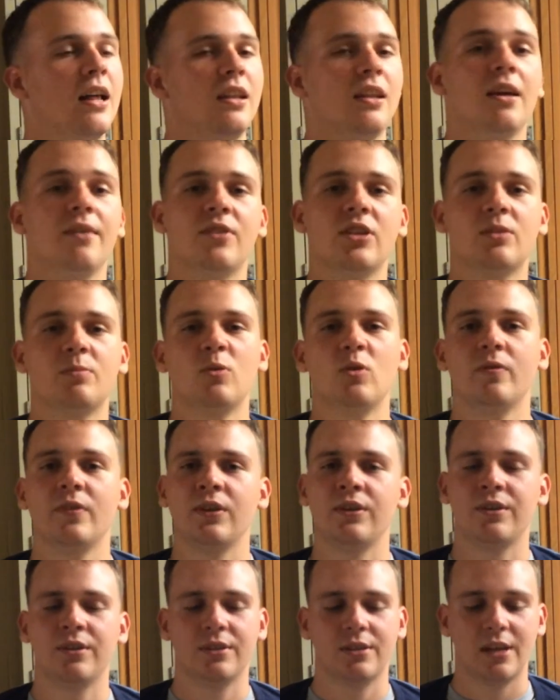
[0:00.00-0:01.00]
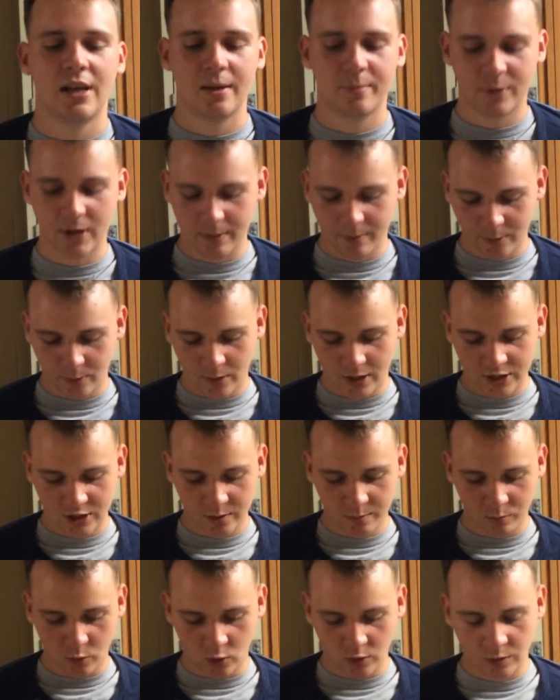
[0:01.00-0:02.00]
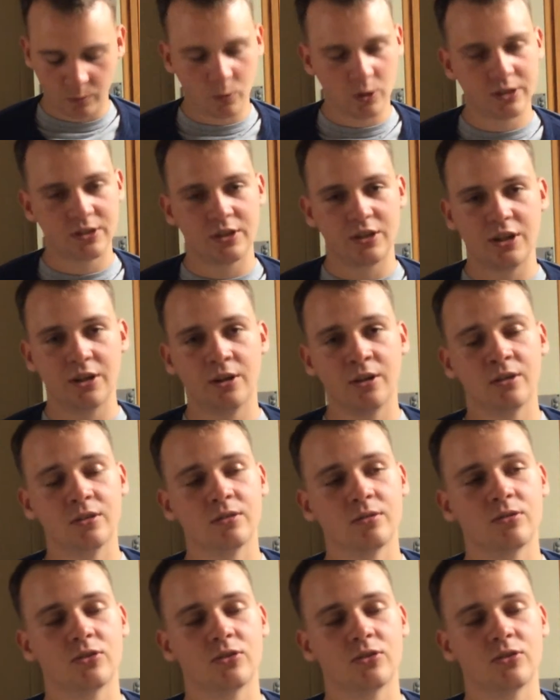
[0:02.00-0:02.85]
Love this movie. I'd probably watch it more than once a year.